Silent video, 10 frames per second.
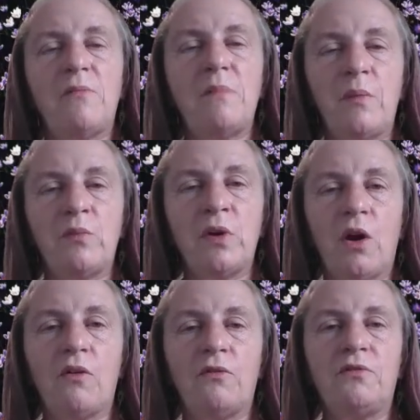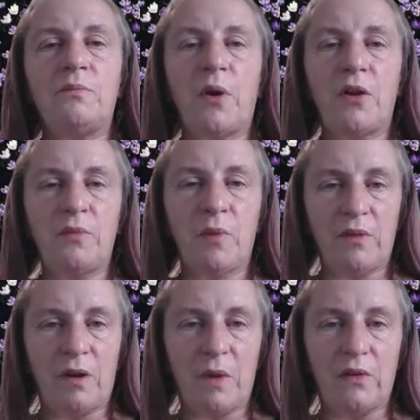I have a memory of both
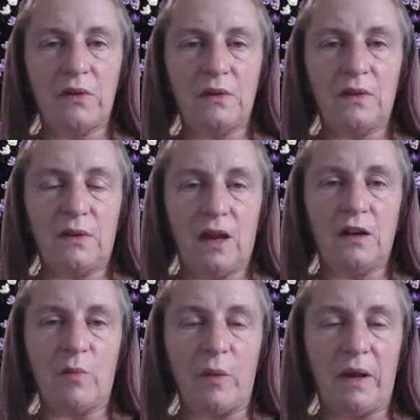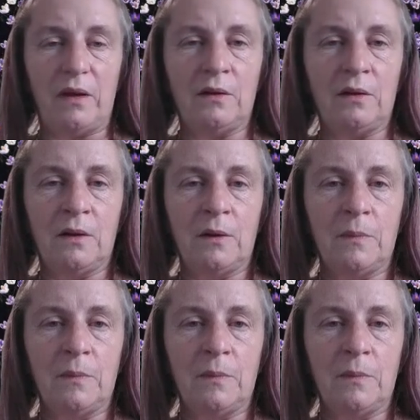my grandmothers at the end of my bed